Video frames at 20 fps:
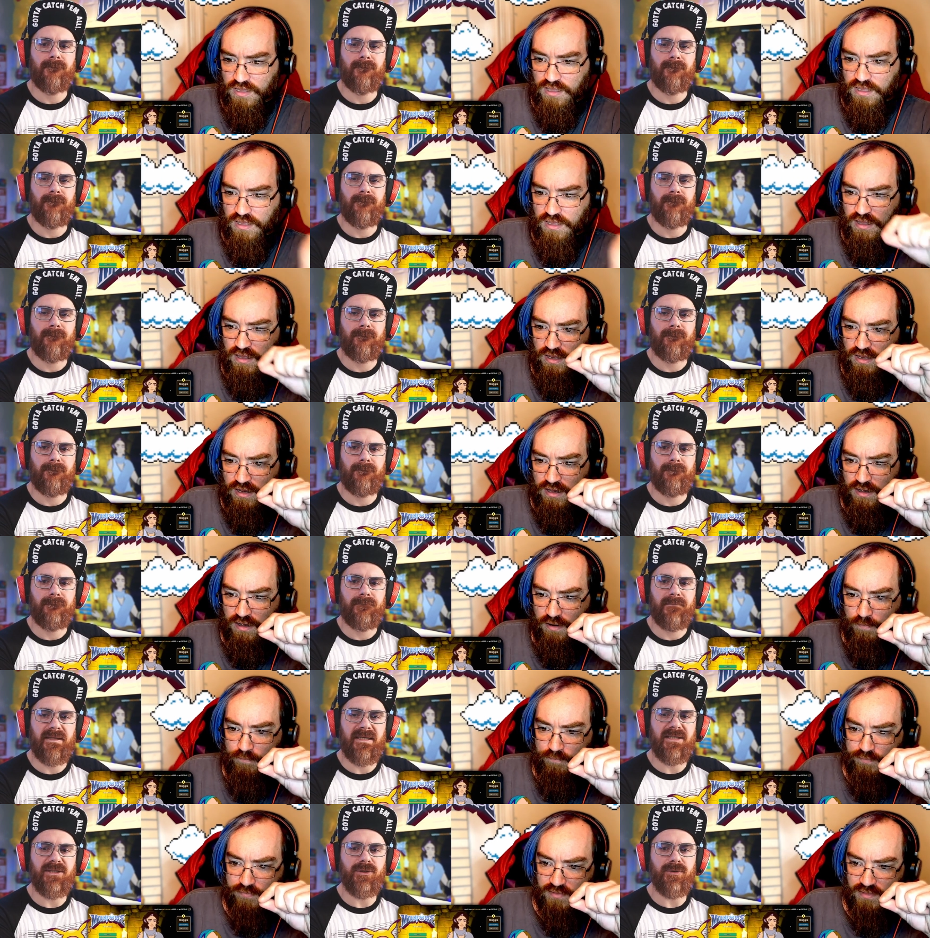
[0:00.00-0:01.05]
Speaker 1: Um,
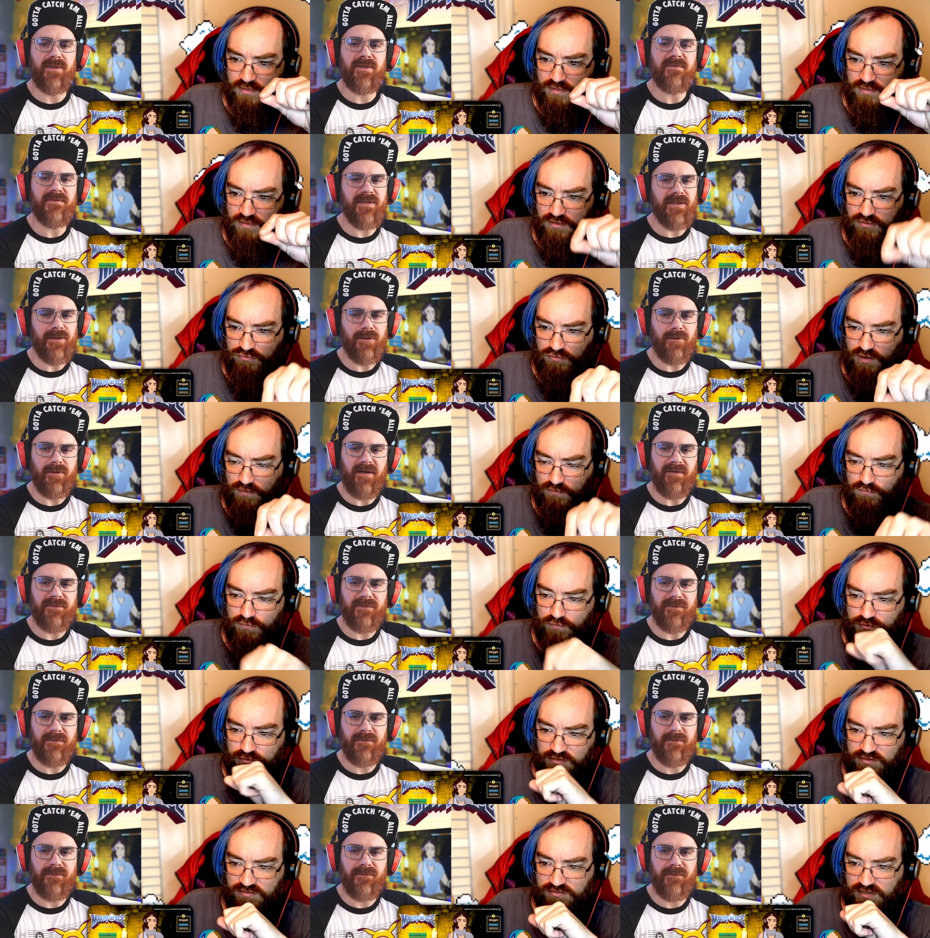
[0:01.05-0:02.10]
the driver NVIDIA version is
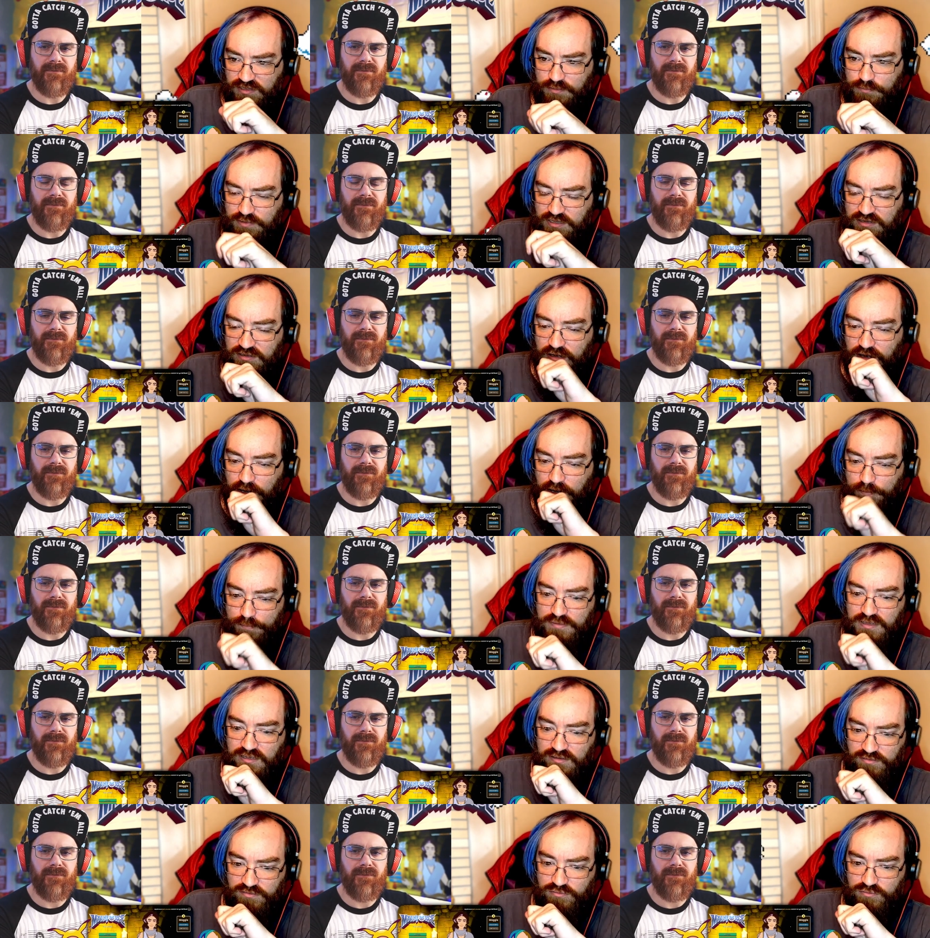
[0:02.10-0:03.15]
telling me to update
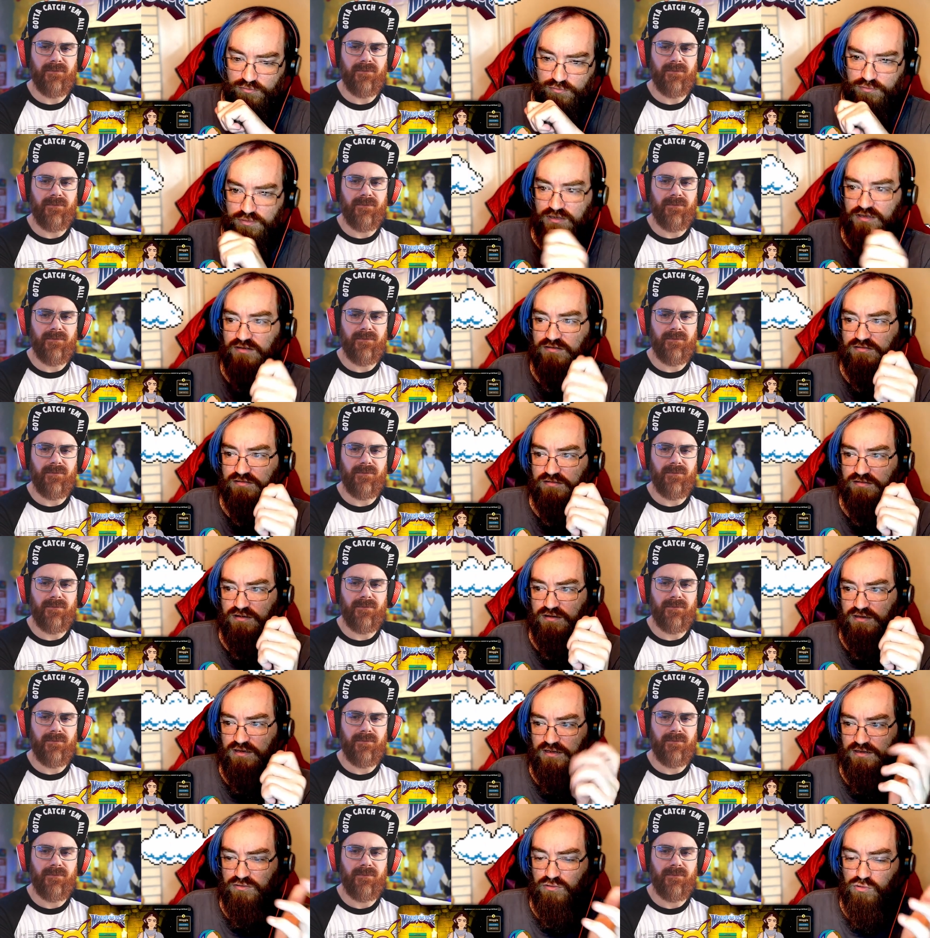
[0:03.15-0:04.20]
to is
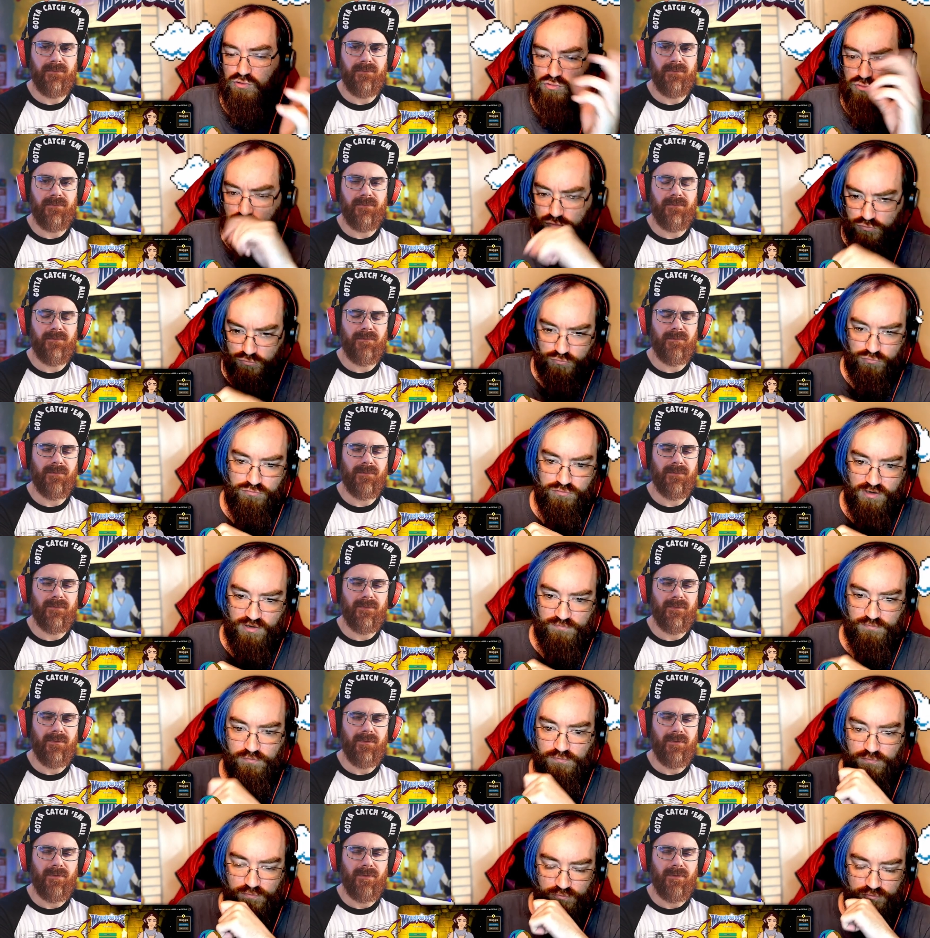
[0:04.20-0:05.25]
an older driver
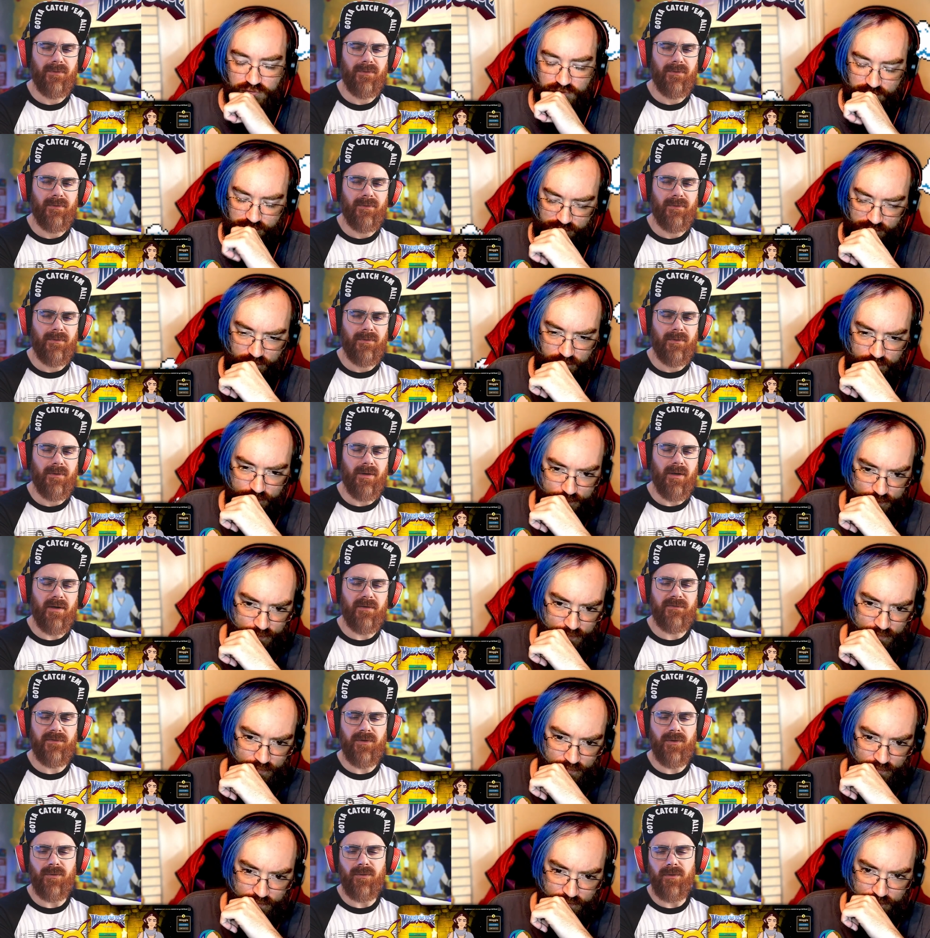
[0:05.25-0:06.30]
version
Speaker 2: of
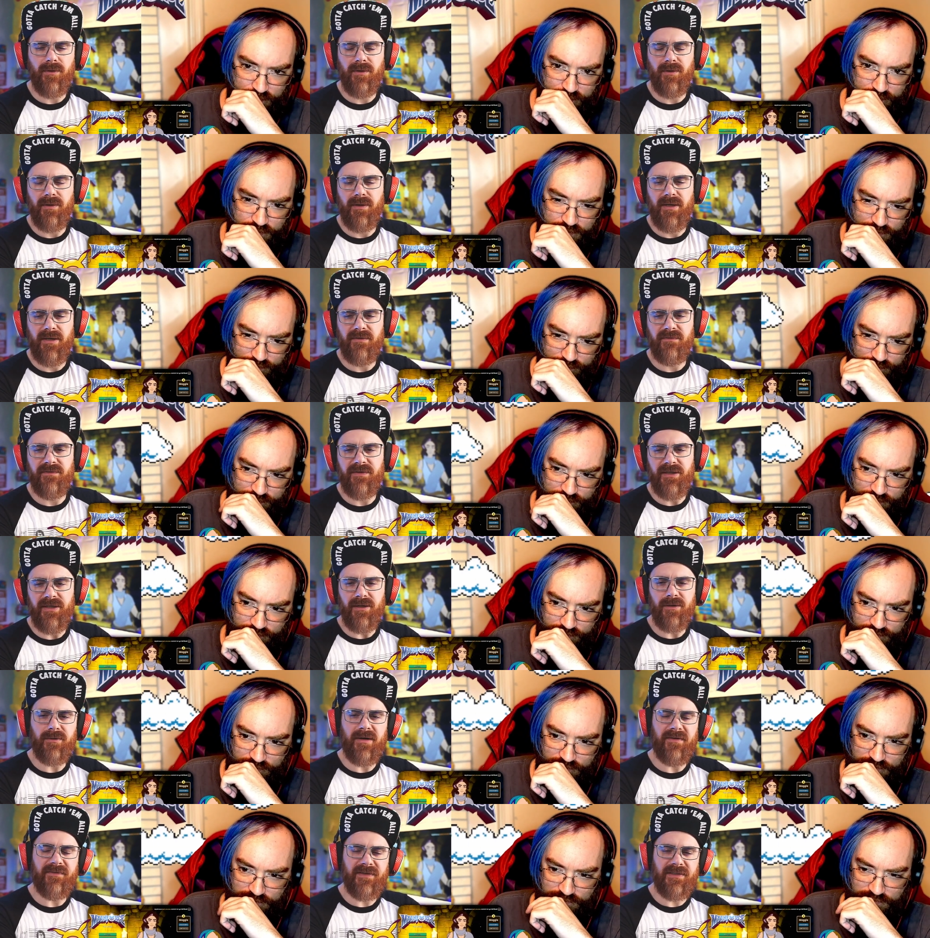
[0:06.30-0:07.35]
your NVIDIA
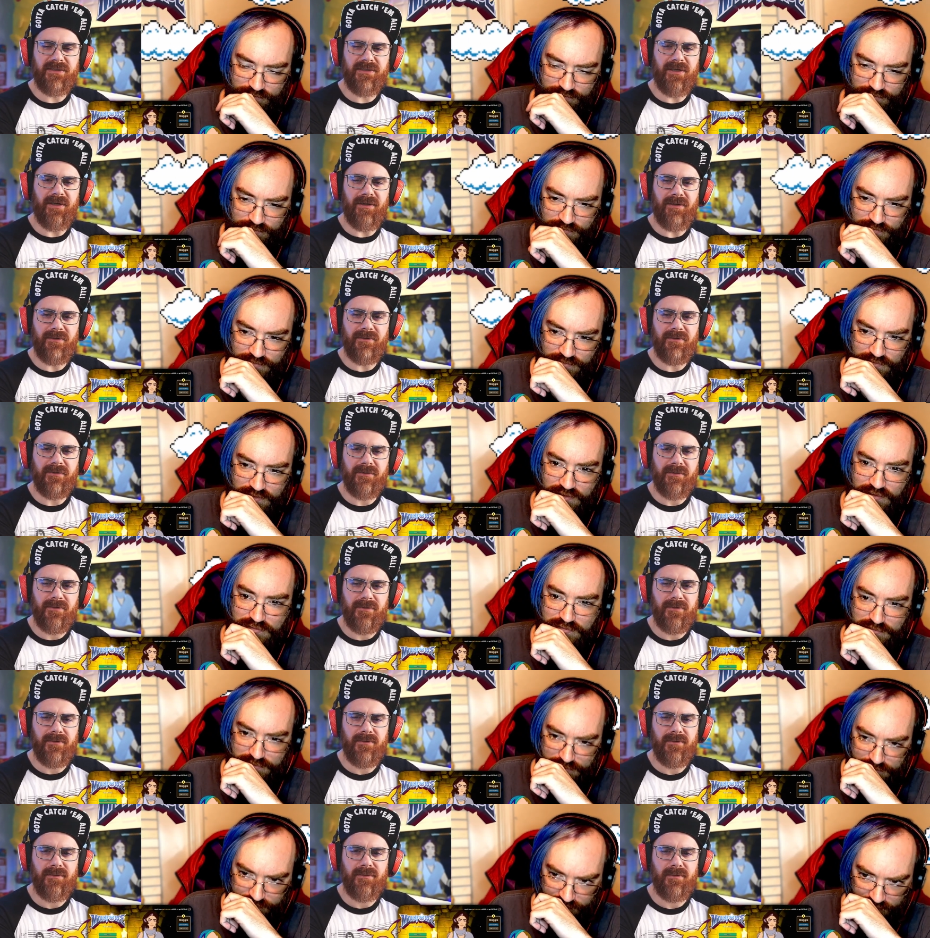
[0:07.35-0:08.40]
graphics card.
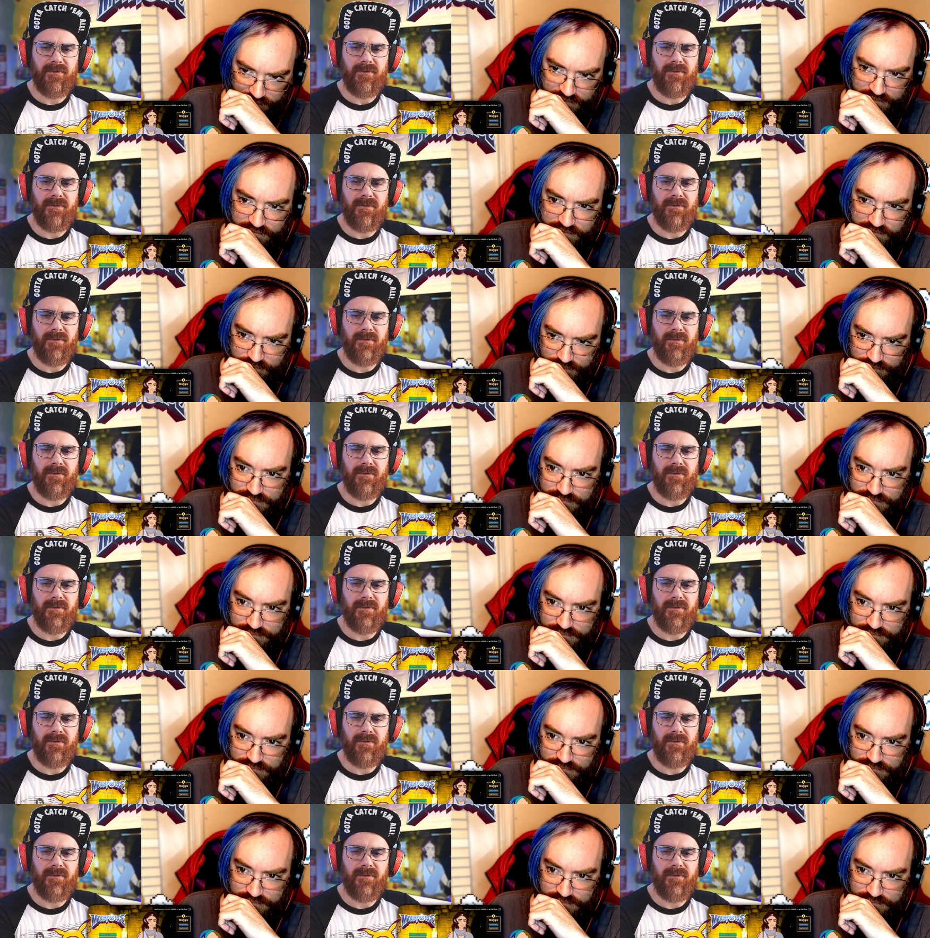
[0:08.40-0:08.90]
Yes.